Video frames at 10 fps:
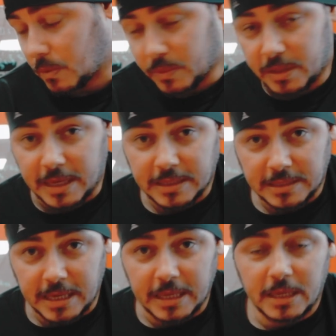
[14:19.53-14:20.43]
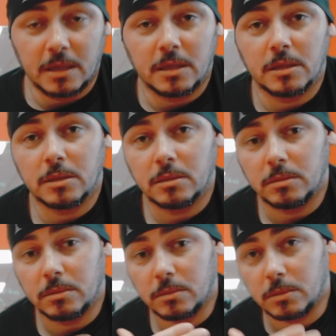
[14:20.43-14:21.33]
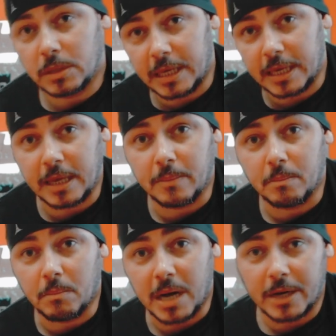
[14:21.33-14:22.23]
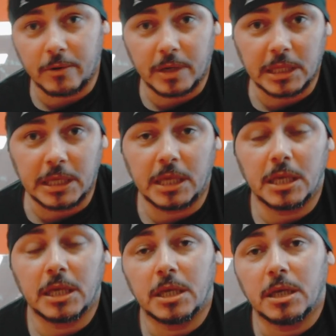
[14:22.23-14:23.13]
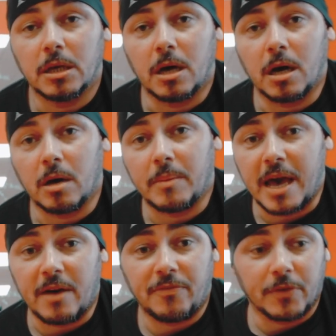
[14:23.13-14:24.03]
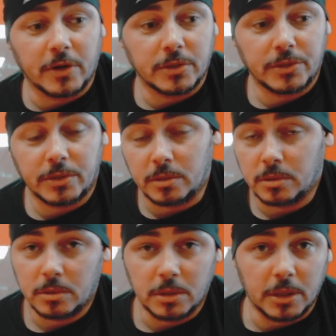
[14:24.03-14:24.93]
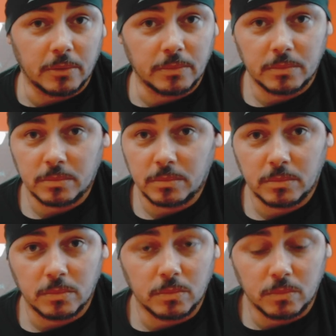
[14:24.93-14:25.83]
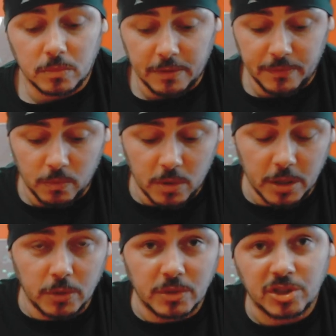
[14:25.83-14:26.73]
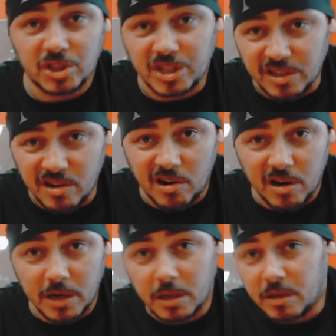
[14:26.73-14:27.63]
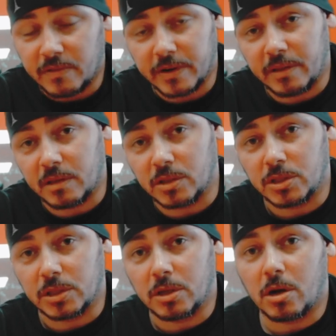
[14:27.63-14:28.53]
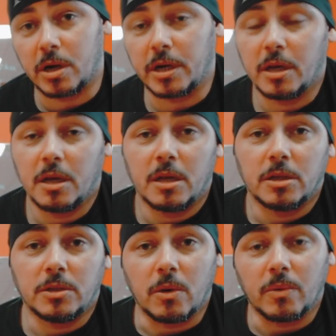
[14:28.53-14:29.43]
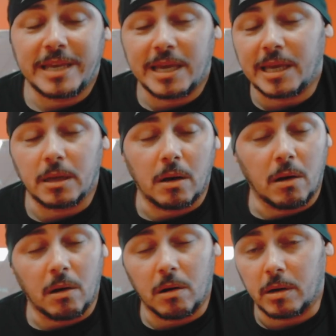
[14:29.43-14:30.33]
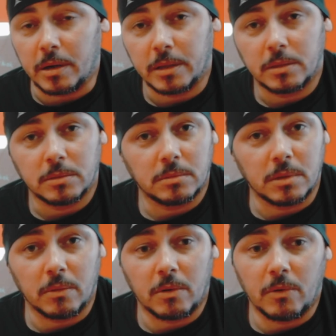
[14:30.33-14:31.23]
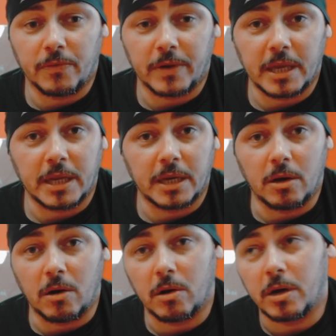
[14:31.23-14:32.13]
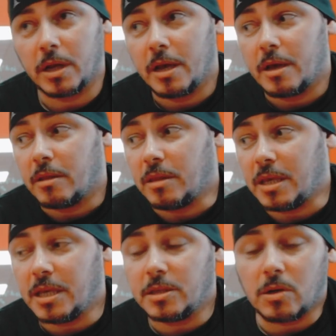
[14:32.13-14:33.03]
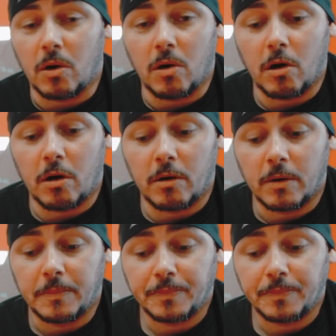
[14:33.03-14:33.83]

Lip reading: with that said, kick it moderately at first. You know, if you want, use a shin guard, very thin shin guard. Don't kick it hard. Don't go for kicking it hard. These are